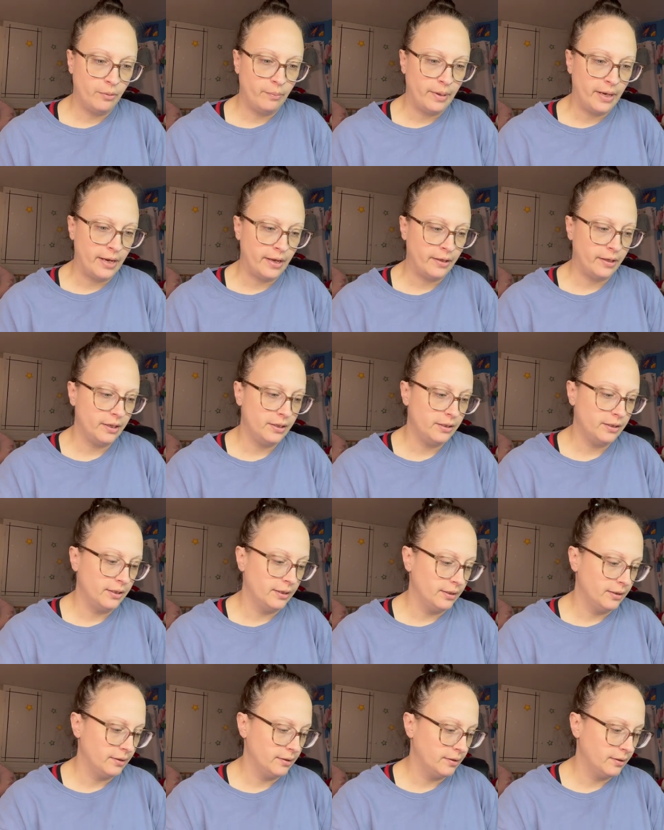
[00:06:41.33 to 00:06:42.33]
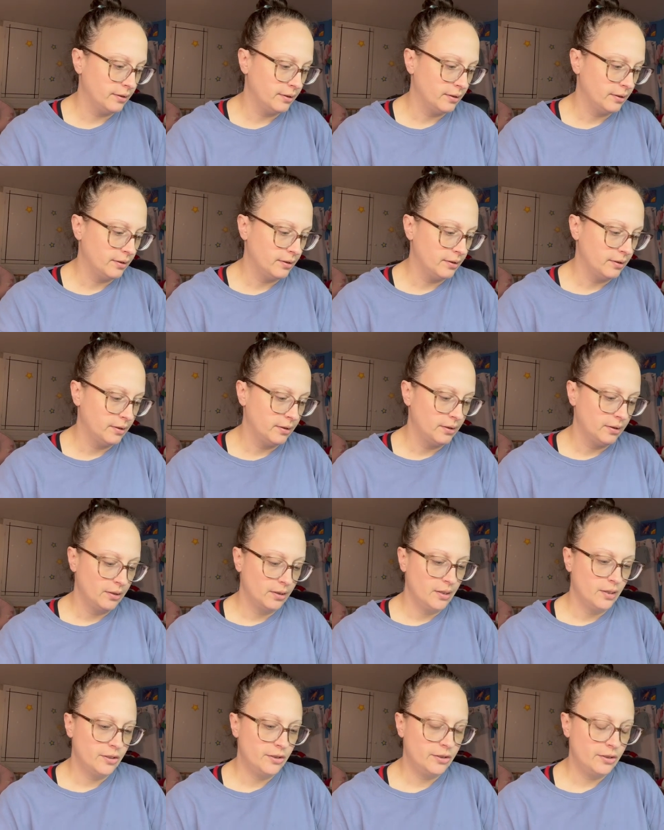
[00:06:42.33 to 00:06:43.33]
palette.
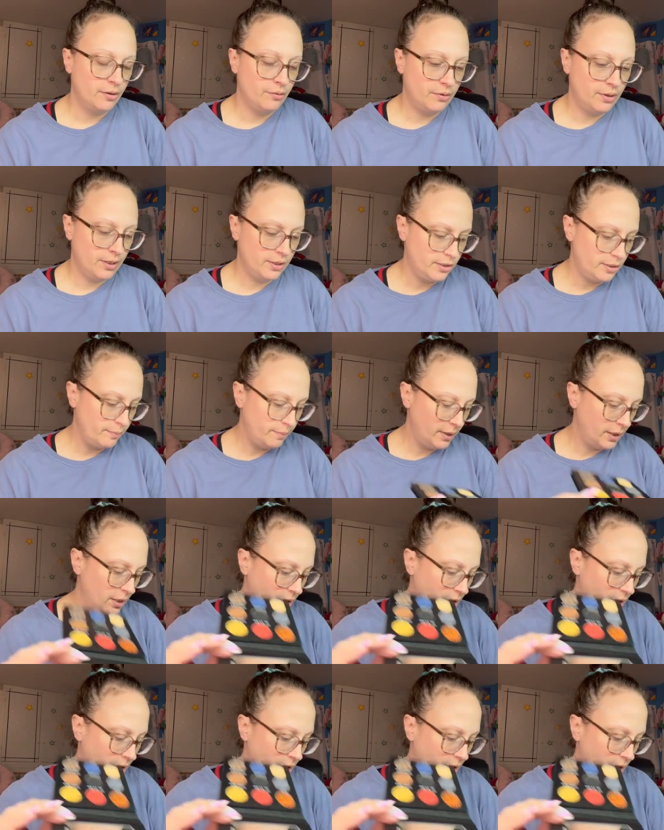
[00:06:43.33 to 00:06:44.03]
So this will be a